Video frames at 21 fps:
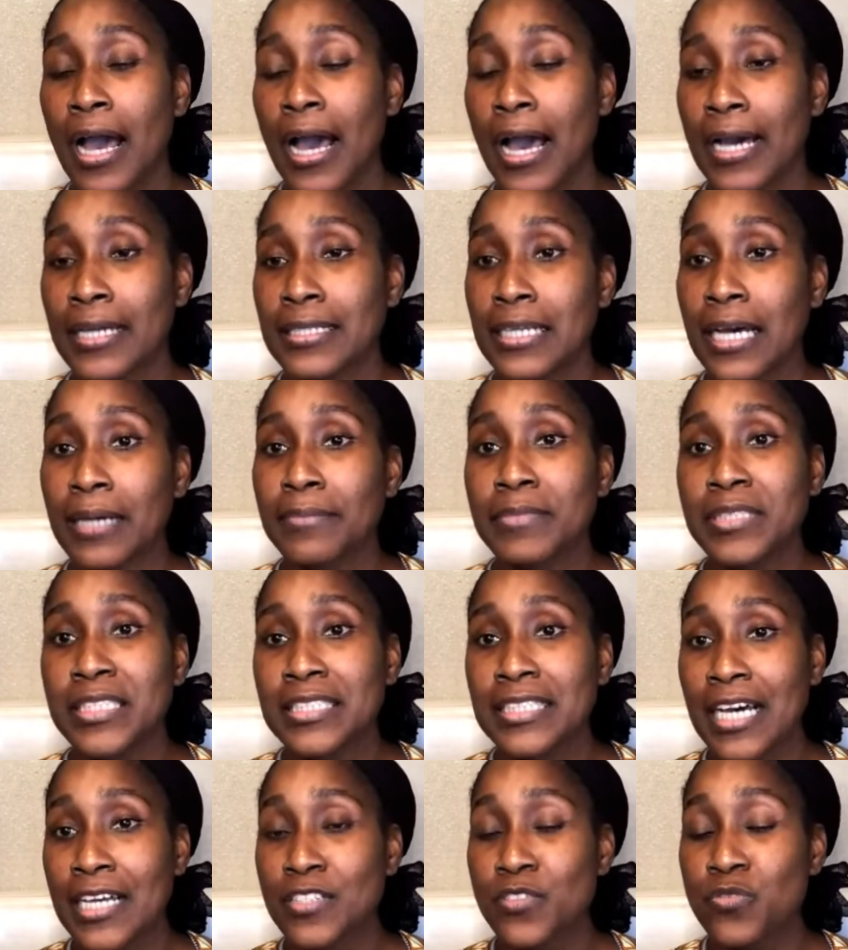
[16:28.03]
And I
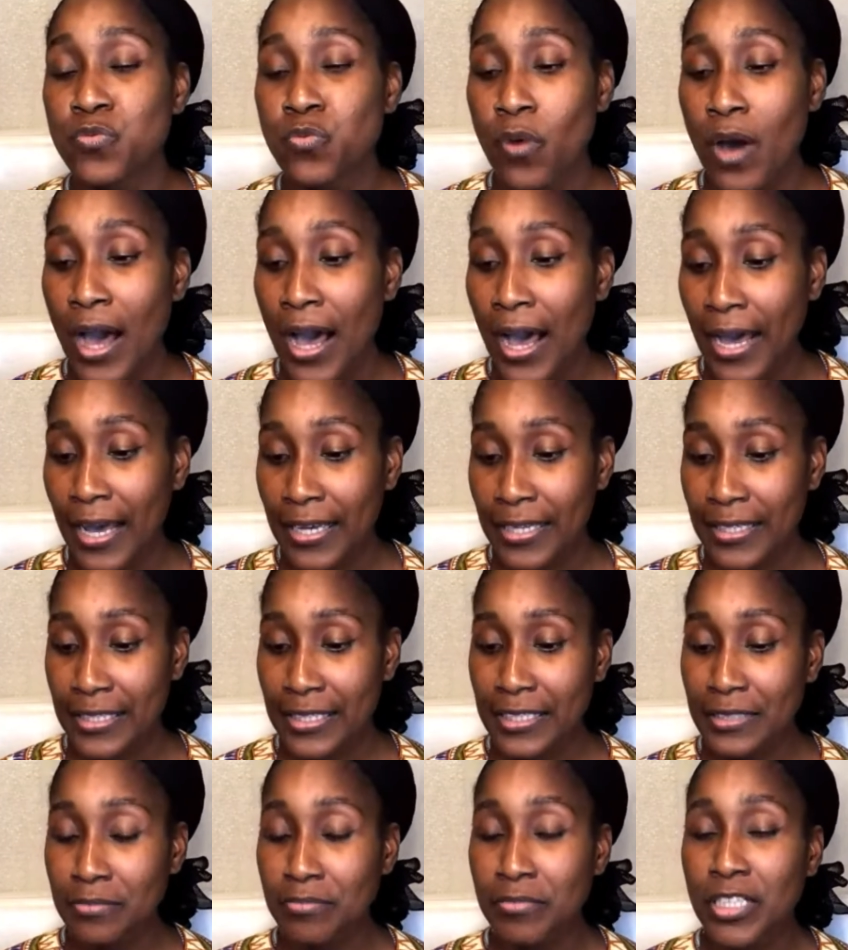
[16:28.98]
mean, that's why
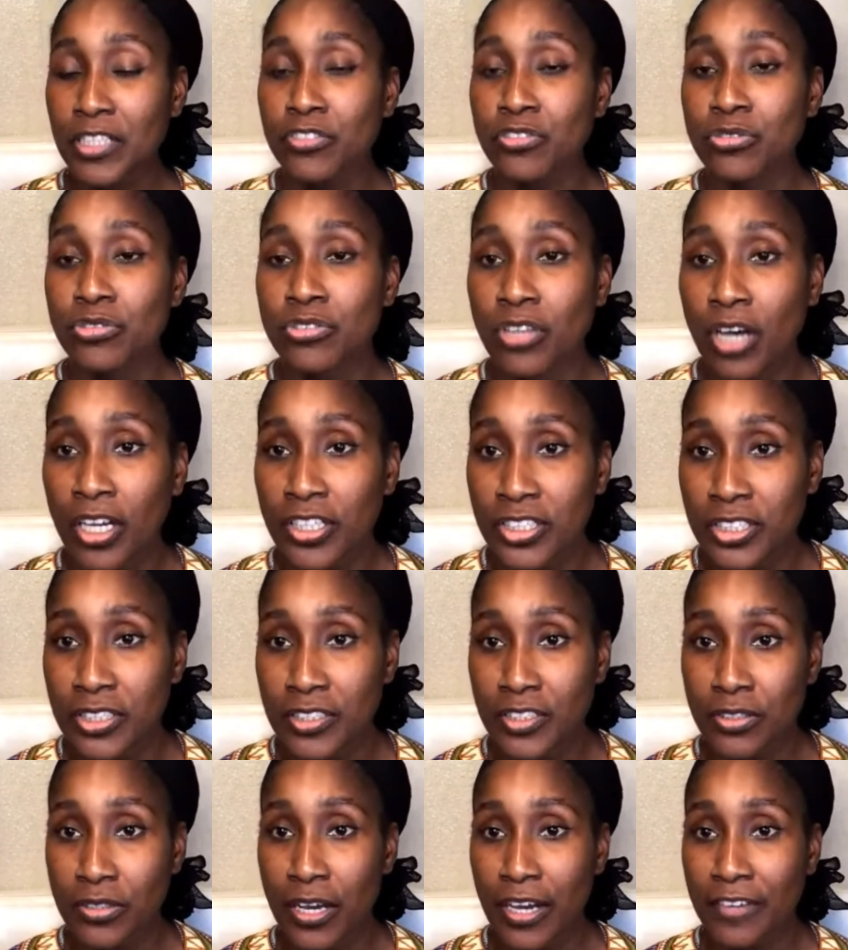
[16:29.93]
it makes you
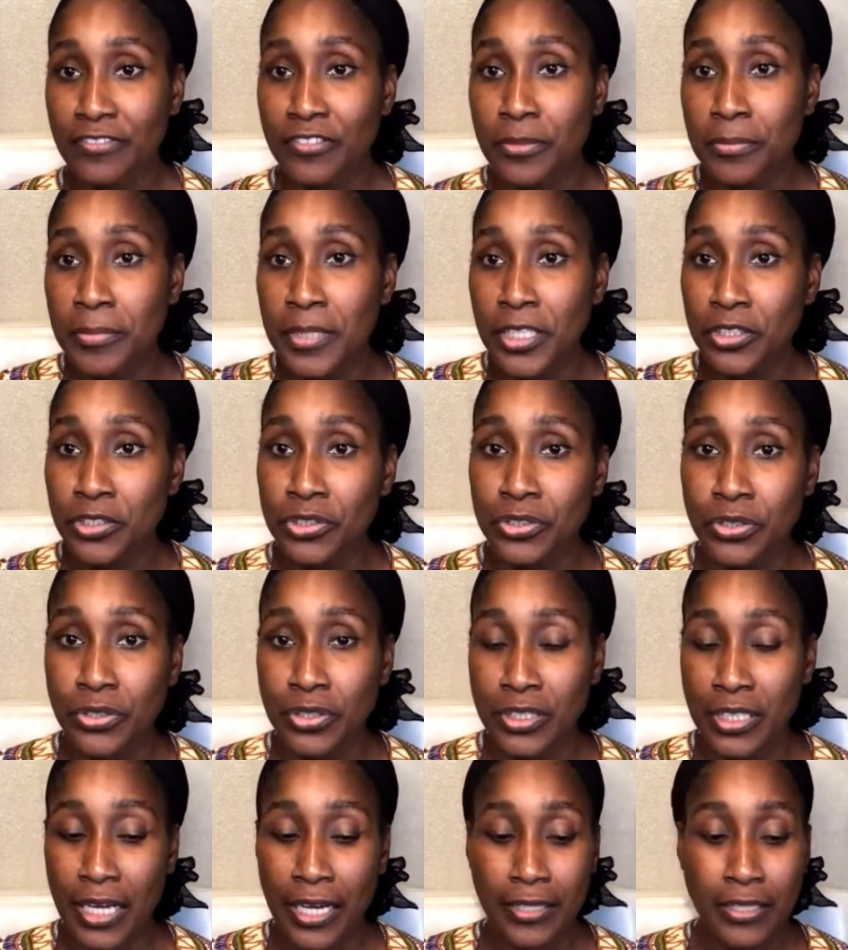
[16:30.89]
nauseous. You have to make
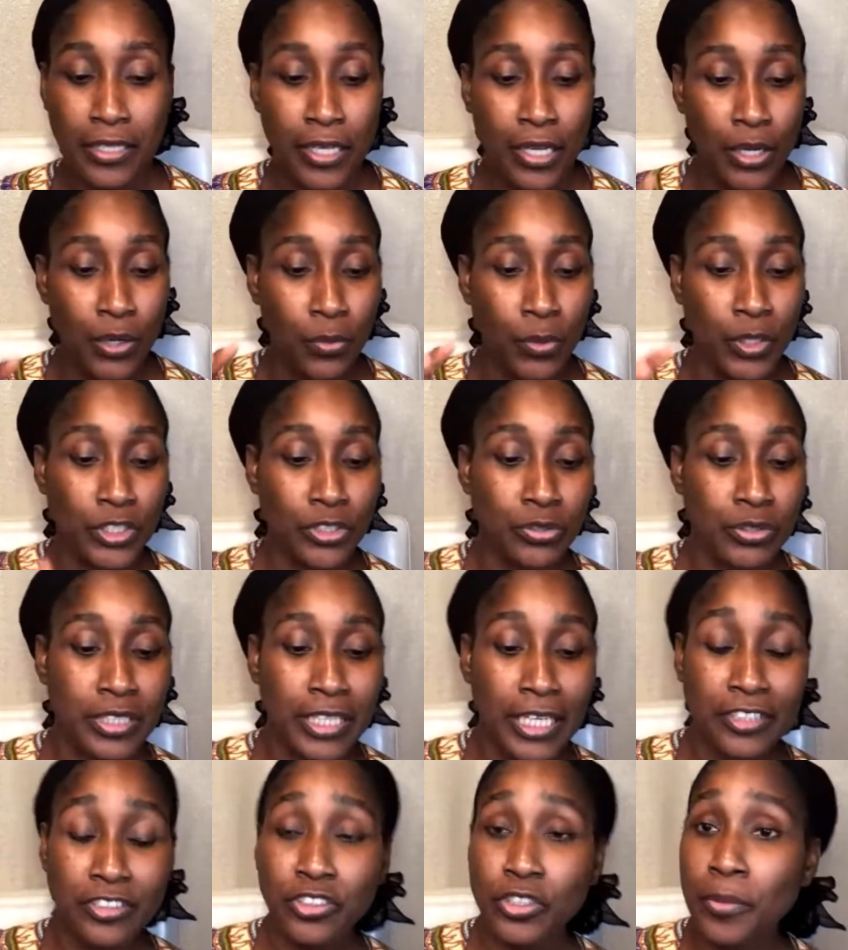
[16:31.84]
sure that when you
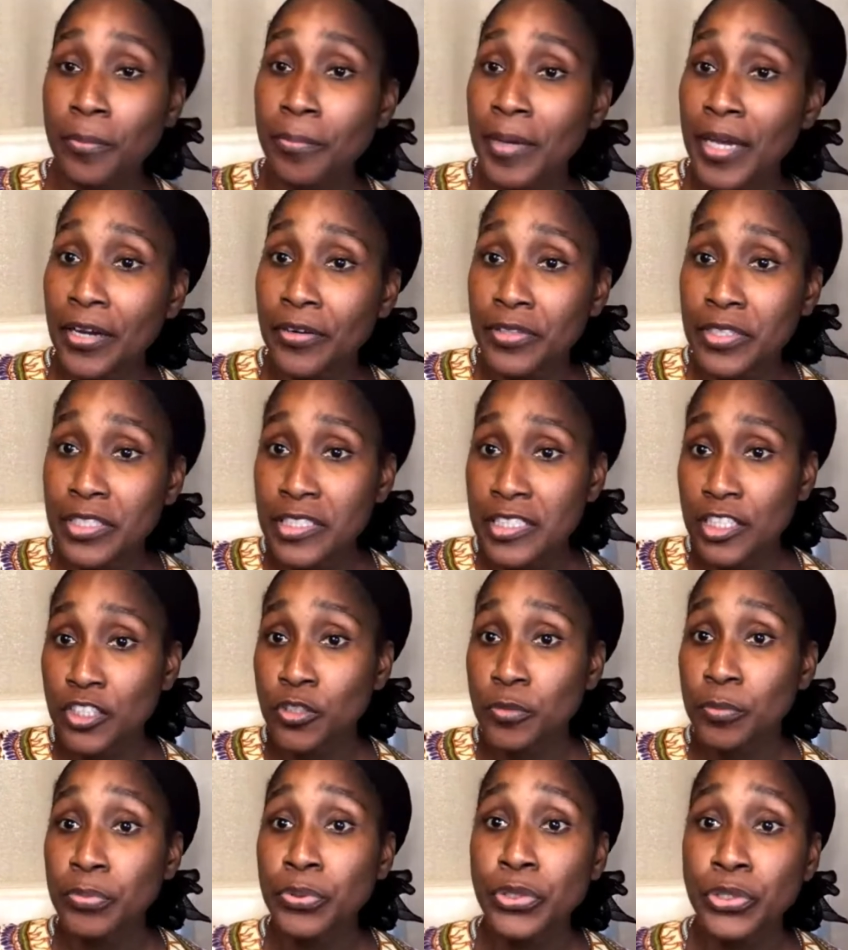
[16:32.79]
get your berries and
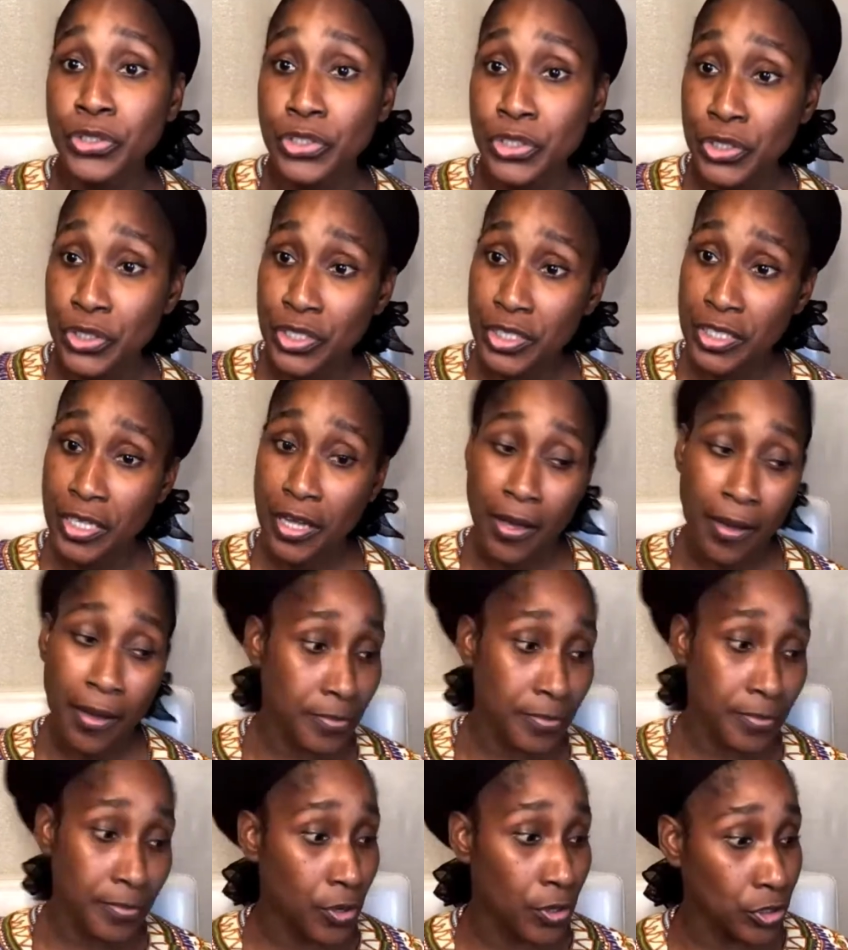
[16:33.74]
you purchase
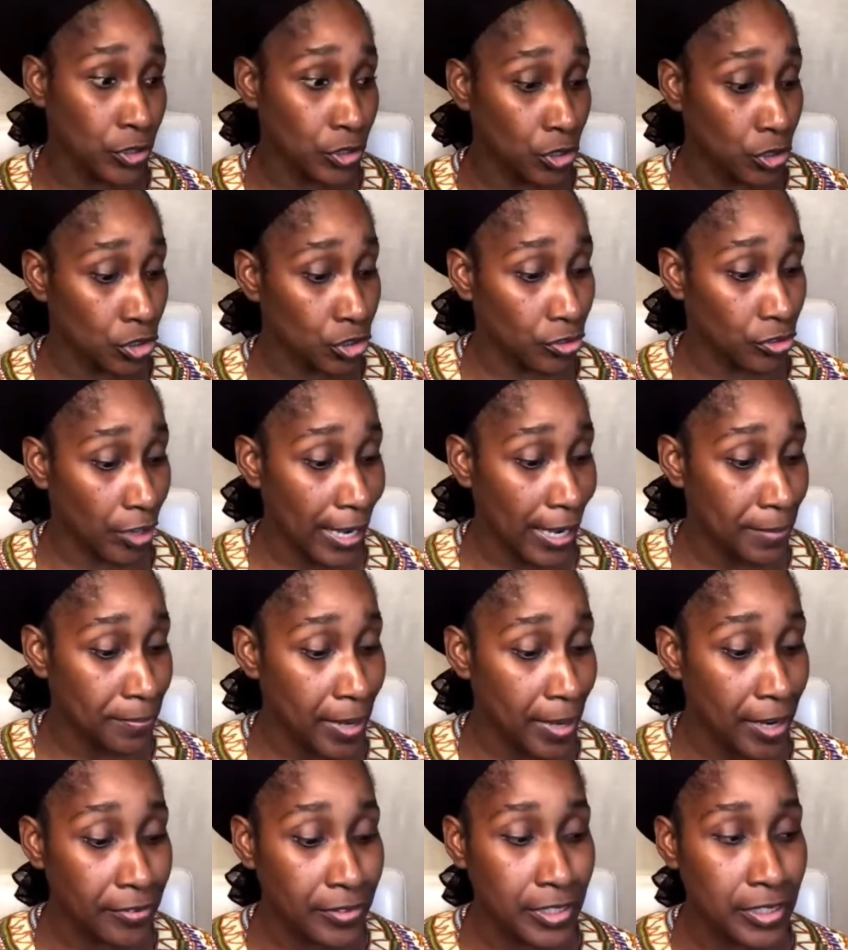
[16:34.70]
your dried
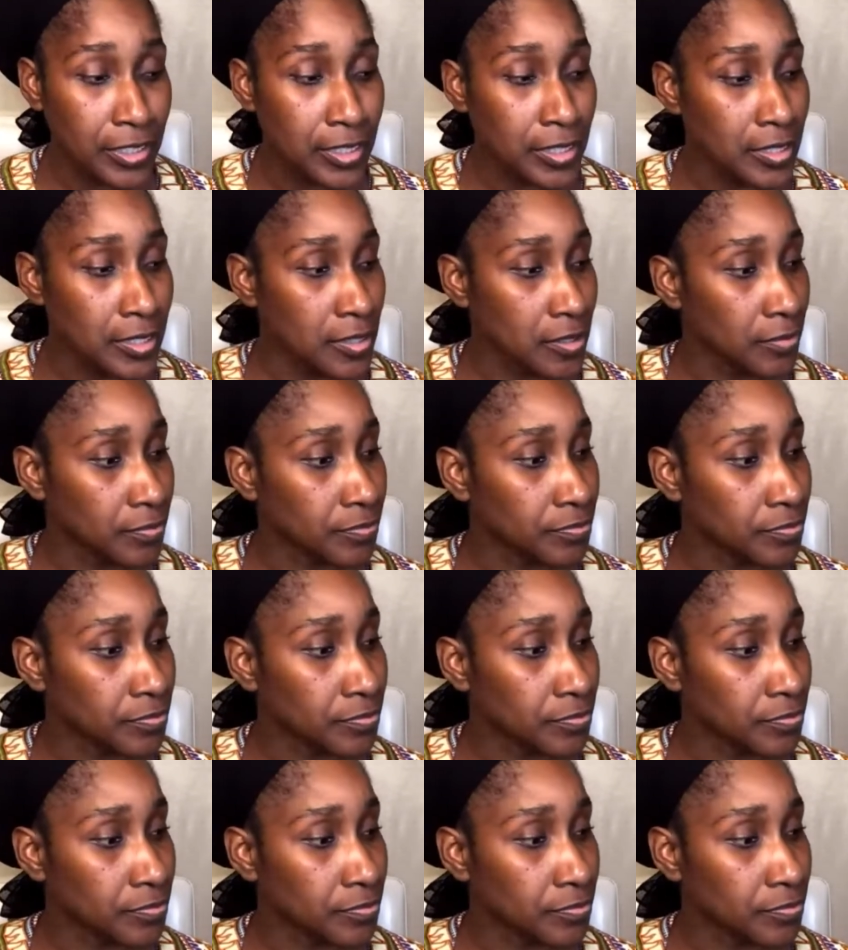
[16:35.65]
berries,